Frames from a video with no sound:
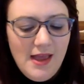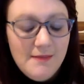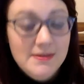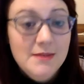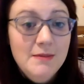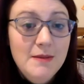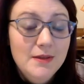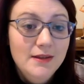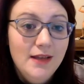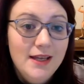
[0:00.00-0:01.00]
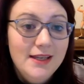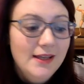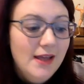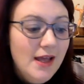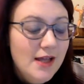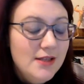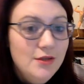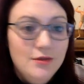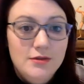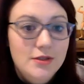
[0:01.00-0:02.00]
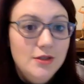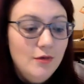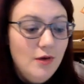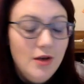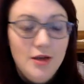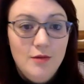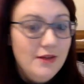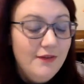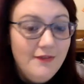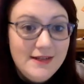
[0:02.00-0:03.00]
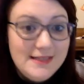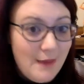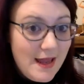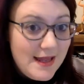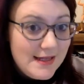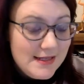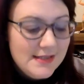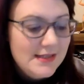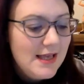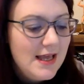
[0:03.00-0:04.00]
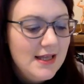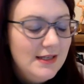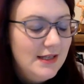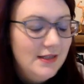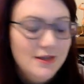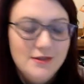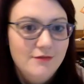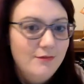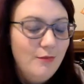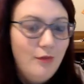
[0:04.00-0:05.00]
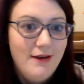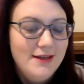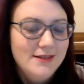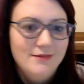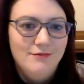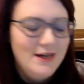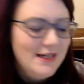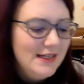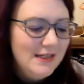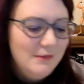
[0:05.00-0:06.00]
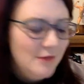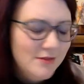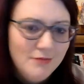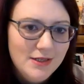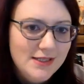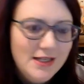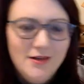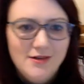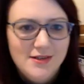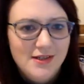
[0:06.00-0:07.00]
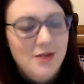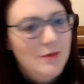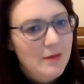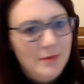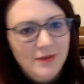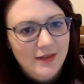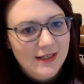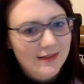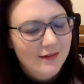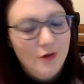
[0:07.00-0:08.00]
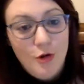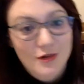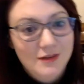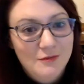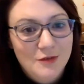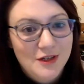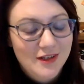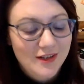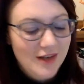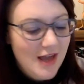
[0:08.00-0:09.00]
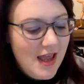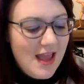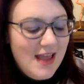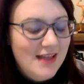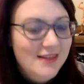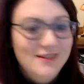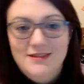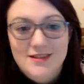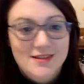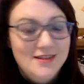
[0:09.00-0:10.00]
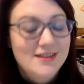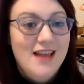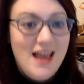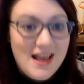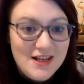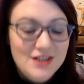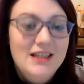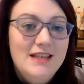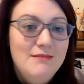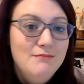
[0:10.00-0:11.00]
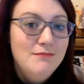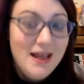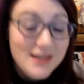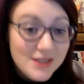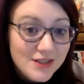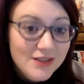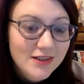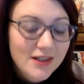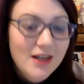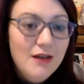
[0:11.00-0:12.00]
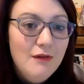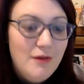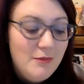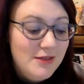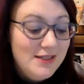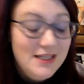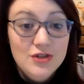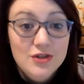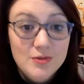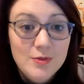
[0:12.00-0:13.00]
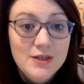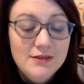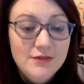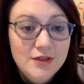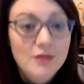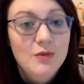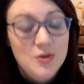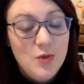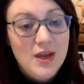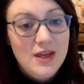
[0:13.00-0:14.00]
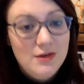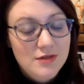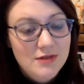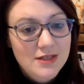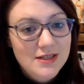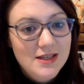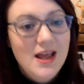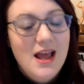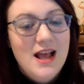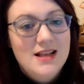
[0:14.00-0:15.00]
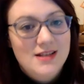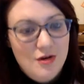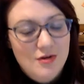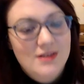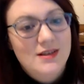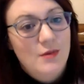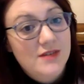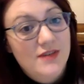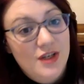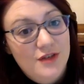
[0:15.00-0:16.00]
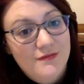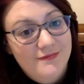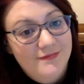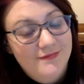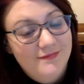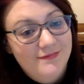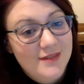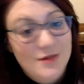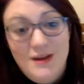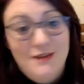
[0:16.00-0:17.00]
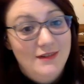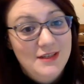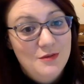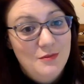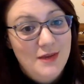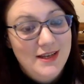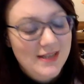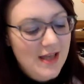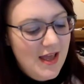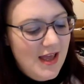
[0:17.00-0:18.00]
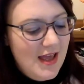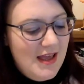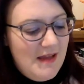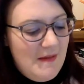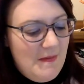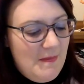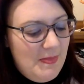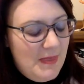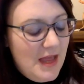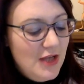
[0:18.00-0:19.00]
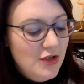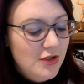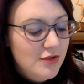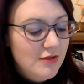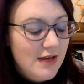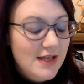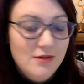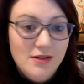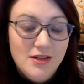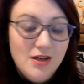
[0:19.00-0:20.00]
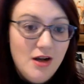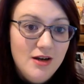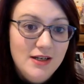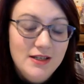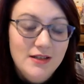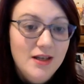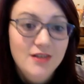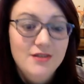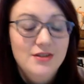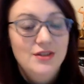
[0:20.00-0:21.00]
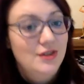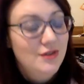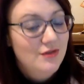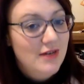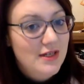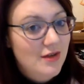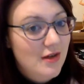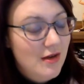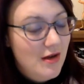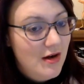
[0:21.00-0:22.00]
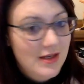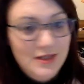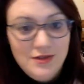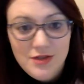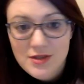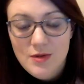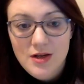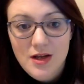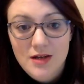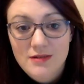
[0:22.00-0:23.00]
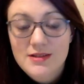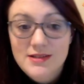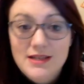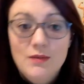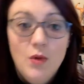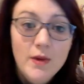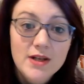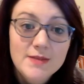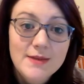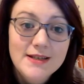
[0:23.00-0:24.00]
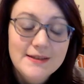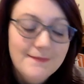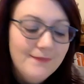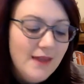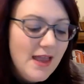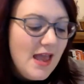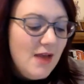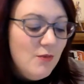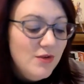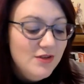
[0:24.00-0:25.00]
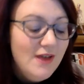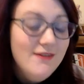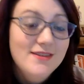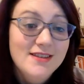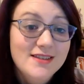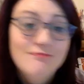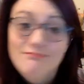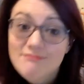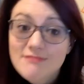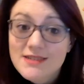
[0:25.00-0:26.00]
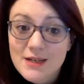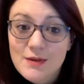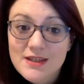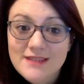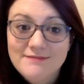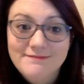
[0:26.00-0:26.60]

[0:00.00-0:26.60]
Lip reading: Some people like to go all out with fancy pens and lots of bright writing and lots of multicolours, and other people like it all in one colour. It doesn't actually matter from a teacher's point of view which way you do it, as long as it works for you. So I really don't mind. And you could try doing a card in colours, and you could try doing a card in just one colour and see what works best. And once you have a system, stick with it.